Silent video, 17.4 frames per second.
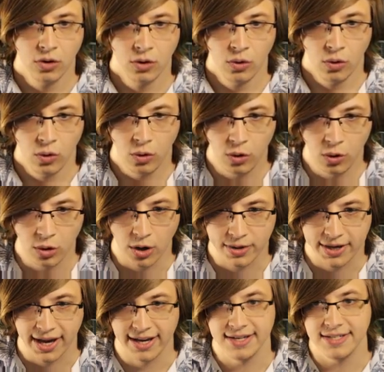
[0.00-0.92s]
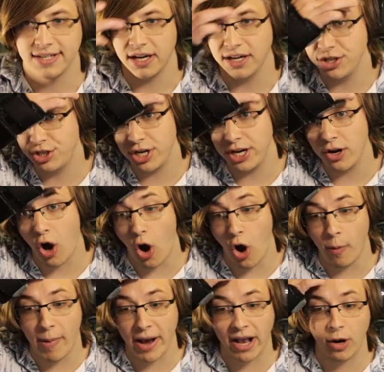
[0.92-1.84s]
Ooh, okay, a dungeon.
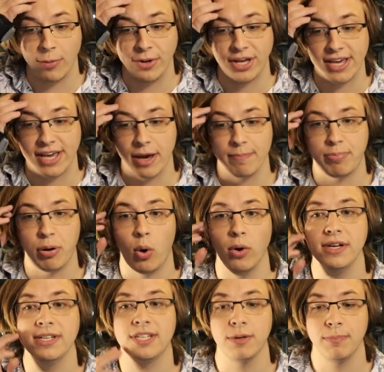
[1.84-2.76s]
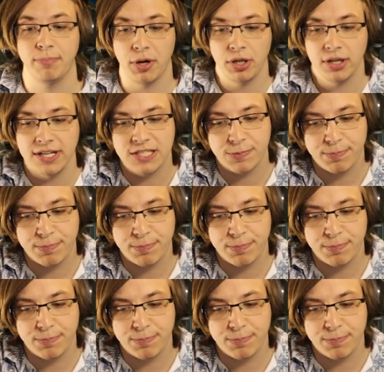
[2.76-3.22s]
Oh my god, we could get poison bullets,